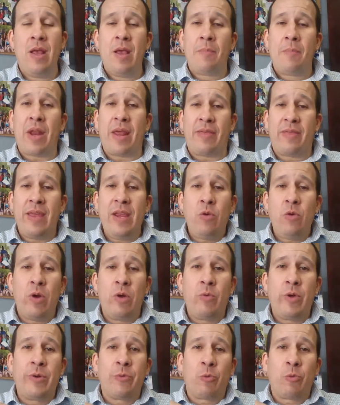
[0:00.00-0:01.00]
But I think
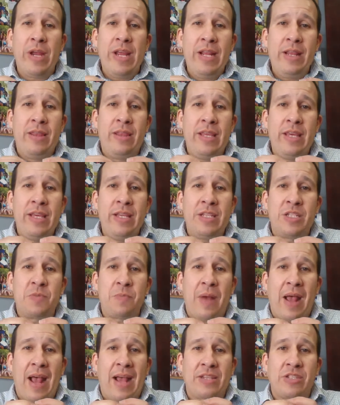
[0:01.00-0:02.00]
when we read these
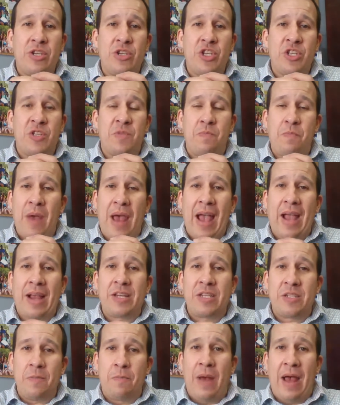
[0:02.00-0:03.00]
passages
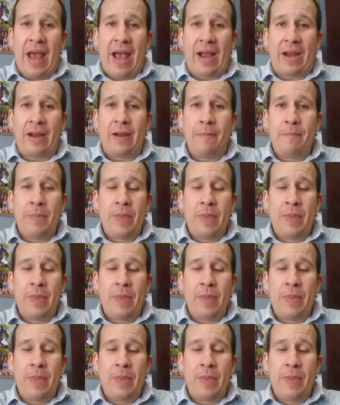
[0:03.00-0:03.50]
back to back